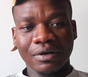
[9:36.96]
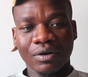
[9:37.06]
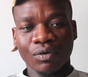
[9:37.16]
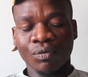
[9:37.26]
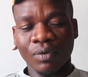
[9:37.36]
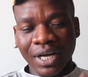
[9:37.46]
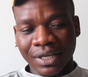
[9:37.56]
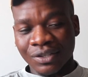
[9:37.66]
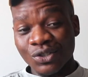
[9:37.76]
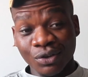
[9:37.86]

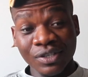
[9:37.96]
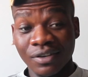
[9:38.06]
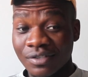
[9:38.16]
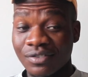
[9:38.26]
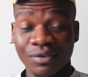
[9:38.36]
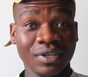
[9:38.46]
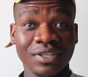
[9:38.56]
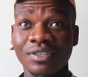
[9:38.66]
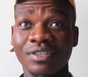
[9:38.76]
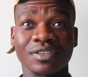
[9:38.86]
Sony got stolen,